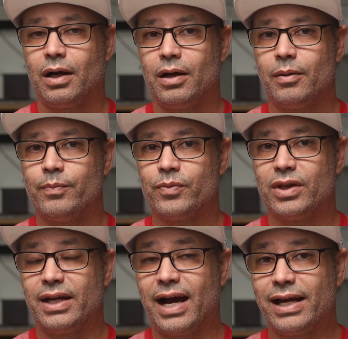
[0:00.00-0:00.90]

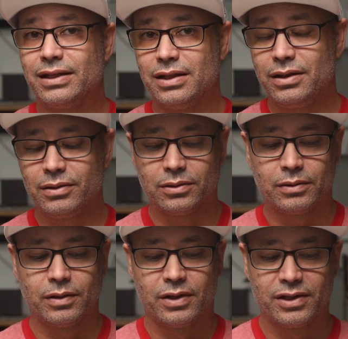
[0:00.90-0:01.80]
the
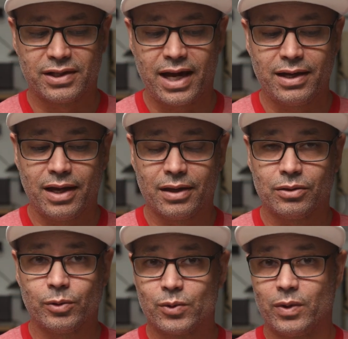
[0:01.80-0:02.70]
ideal side
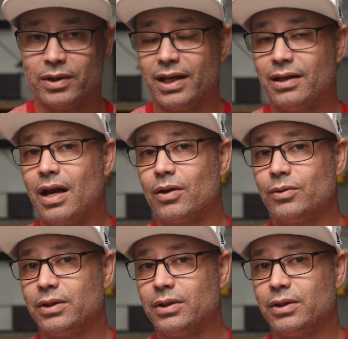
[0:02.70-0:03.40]
angle was one that not